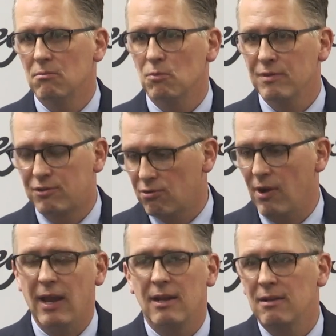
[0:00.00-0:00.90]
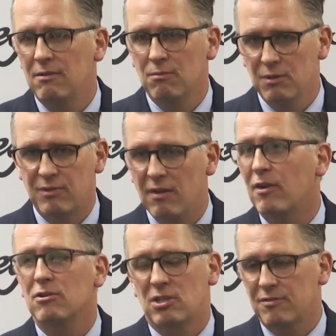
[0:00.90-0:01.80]
we've created, we've given
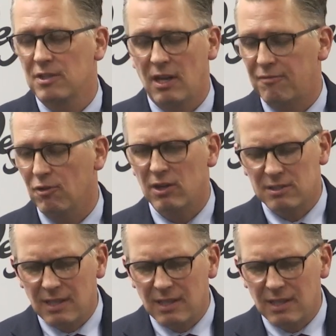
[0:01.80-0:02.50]
ourselves enough looks.